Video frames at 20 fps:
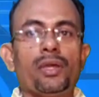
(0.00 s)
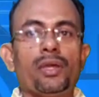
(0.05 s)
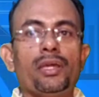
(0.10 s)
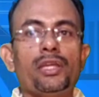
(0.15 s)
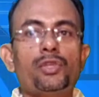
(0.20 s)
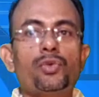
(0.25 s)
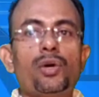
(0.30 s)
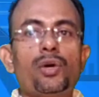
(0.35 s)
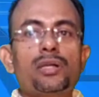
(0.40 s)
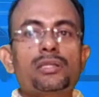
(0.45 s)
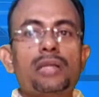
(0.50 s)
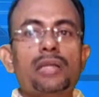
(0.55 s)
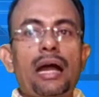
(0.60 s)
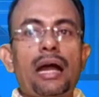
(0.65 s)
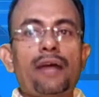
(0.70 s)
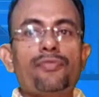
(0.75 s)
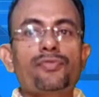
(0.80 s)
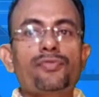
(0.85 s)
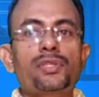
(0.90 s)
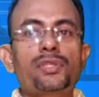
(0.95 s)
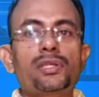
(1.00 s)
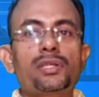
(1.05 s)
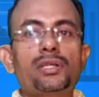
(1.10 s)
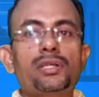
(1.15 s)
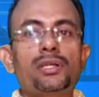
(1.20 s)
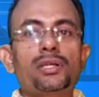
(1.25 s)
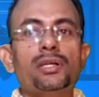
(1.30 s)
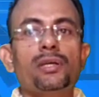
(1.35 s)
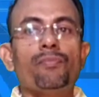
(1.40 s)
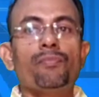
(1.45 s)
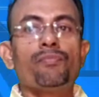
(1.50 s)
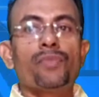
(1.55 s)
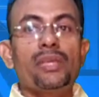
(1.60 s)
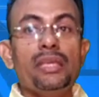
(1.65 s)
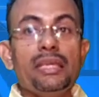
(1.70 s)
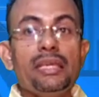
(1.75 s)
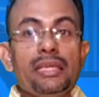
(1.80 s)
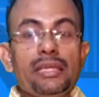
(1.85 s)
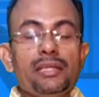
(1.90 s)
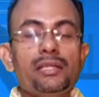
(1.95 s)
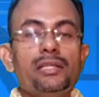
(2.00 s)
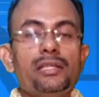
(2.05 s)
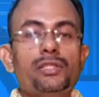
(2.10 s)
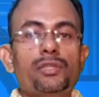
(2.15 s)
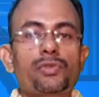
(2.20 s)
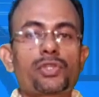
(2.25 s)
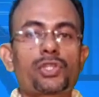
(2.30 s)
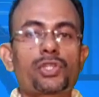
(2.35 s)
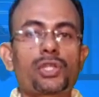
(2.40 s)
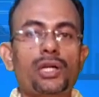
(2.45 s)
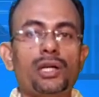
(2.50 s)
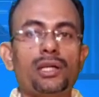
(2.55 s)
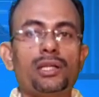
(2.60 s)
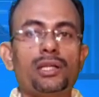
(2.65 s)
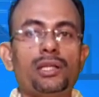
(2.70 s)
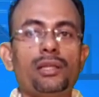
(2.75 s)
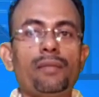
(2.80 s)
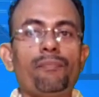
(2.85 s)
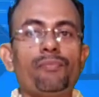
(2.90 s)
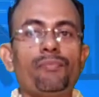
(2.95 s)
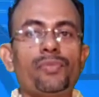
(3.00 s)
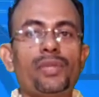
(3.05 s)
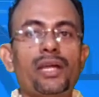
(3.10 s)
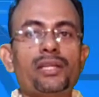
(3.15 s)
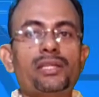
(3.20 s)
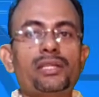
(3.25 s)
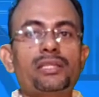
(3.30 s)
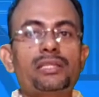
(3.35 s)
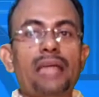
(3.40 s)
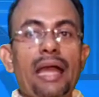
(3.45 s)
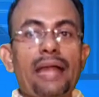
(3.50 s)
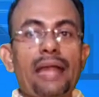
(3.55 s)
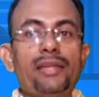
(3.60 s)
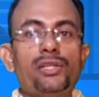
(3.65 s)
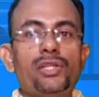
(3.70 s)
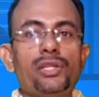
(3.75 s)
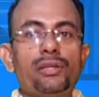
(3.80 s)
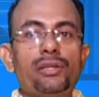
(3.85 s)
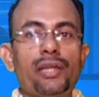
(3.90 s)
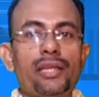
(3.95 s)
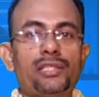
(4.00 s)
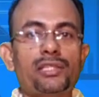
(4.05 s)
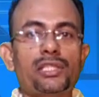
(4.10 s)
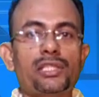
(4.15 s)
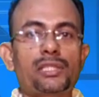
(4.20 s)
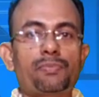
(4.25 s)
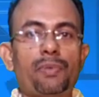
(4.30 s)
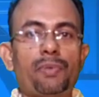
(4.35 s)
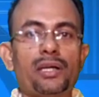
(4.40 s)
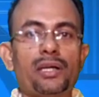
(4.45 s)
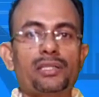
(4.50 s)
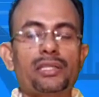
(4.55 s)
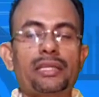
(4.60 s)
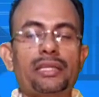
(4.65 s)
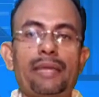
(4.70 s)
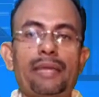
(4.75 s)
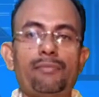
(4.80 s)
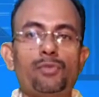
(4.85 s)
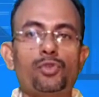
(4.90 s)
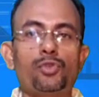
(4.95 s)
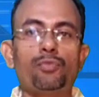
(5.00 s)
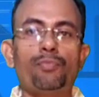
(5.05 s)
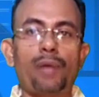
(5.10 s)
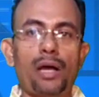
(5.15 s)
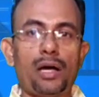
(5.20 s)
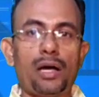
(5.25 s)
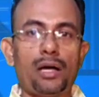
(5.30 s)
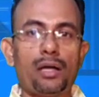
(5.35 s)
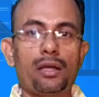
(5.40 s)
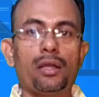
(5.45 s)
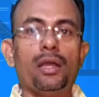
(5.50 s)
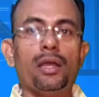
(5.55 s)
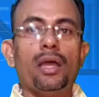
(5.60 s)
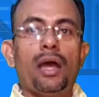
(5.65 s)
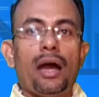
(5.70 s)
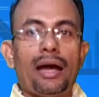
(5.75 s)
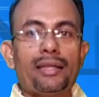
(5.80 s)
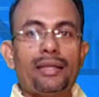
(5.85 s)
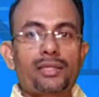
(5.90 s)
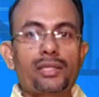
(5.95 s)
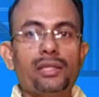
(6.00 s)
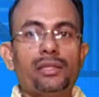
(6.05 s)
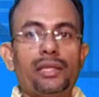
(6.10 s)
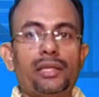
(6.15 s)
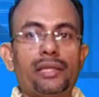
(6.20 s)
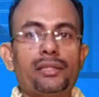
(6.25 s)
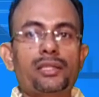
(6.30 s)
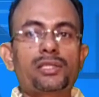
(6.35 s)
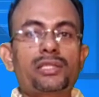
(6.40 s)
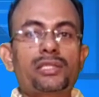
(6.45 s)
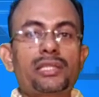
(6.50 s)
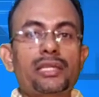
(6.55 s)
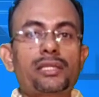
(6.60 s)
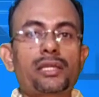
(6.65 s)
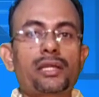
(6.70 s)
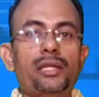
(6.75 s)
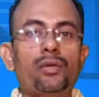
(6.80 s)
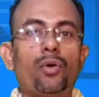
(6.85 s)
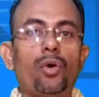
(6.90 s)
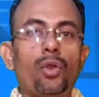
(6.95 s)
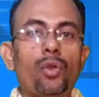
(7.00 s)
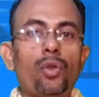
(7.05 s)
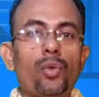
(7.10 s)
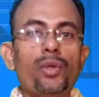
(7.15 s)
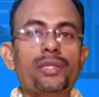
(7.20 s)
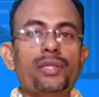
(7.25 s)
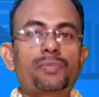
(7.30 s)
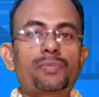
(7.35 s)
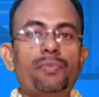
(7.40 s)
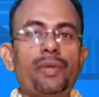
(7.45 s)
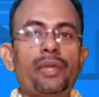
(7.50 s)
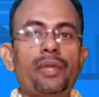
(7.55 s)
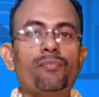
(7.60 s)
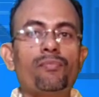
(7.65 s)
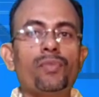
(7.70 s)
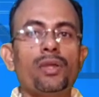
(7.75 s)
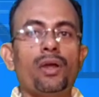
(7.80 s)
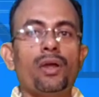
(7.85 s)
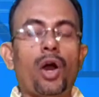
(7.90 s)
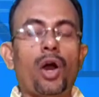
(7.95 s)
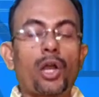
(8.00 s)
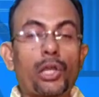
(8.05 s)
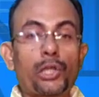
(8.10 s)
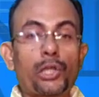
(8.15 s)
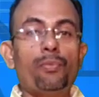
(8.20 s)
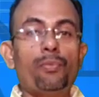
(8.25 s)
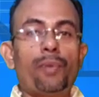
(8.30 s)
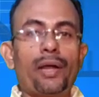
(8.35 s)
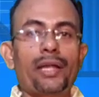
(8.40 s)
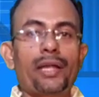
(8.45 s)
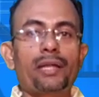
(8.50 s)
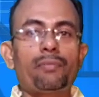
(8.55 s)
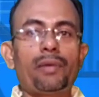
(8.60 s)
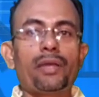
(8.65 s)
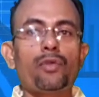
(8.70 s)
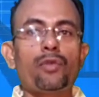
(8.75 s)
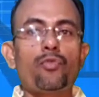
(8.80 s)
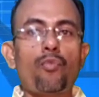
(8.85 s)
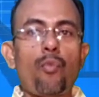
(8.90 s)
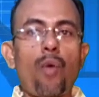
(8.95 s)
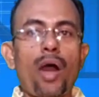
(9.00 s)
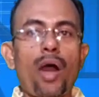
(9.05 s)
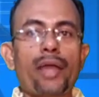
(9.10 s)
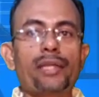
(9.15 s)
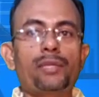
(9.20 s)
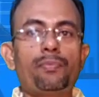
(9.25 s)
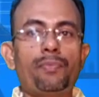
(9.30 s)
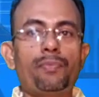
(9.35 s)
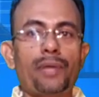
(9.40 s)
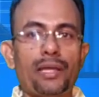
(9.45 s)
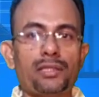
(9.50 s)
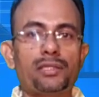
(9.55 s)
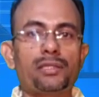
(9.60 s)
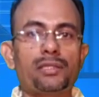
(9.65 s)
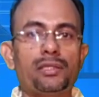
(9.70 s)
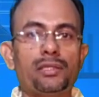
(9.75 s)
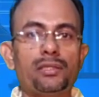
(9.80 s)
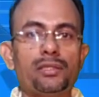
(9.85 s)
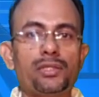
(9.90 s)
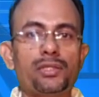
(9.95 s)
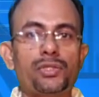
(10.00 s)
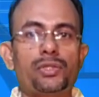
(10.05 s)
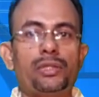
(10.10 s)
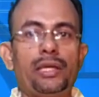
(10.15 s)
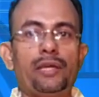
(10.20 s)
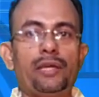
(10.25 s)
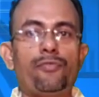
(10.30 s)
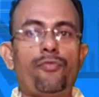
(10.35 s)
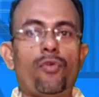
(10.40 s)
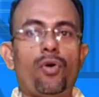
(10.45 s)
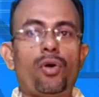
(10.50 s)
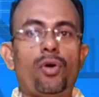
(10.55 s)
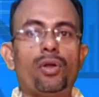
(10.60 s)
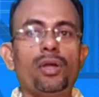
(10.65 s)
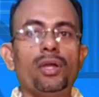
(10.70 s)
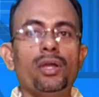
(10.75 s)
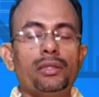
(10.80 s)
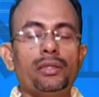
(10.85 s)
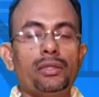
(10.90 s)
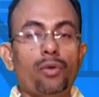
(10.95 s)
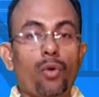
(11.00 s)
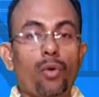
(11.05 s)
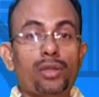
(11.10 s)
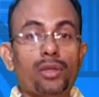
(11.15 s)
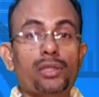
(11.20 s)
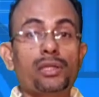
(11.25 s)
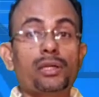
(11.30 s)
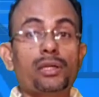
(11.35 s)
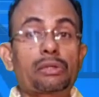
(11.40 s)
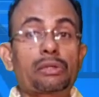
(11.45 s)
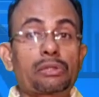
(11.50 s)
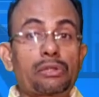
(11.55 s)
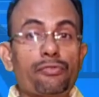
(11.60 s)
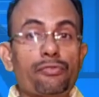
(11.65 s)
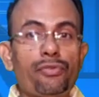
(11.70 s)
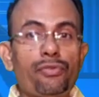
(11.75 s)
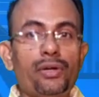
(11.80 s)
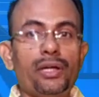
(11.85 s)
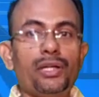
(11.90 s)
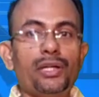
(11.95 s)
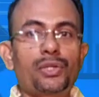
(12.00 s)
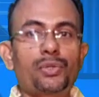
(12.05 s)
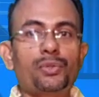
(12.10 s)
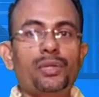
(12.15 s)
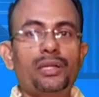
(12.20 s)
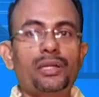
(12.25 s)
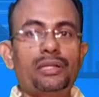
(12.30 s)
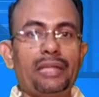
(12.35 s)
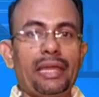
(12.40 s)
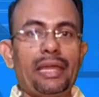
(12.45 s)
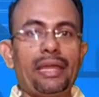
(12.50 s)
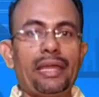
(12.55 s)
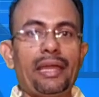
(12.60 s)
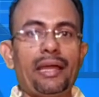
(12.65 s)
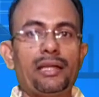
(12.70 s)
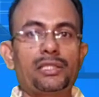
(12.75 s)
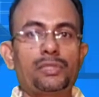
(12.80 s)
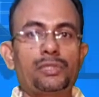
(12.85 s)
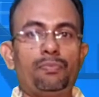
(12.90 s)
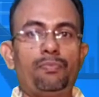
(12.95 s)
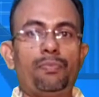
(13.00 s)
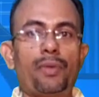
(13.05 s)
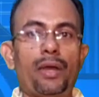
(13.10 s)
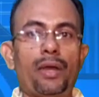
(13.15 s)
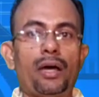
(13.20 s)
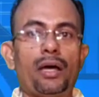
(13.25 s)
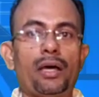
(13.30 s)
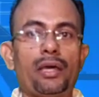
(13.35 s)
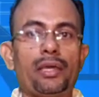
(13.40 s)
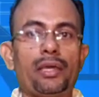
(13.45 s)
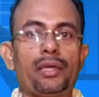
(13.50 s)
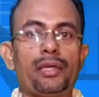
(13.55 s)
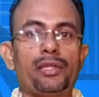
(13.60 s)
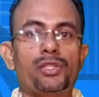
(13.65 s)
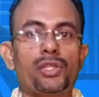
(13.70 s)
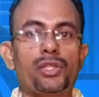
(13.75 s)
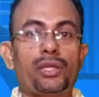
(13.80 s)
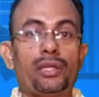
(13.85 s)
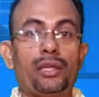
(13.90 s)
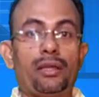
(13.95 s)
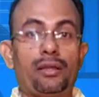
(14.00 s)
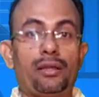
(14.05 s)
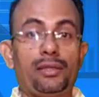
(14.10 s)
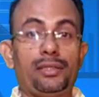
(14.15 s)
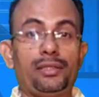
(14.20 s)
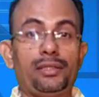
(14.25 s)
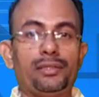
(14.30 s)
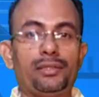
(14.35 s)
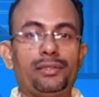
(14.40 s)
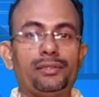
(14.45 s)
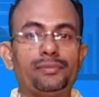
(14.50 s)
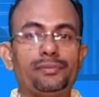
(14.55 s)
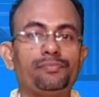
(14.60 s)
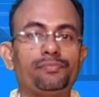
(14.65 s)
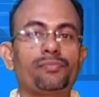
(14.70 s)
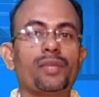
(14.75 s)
It was after years of struggle that his anti-racist party came to power. Until then, the seat had always been occupied by white presidents. Therefore, the author referred to the day as bright and clear.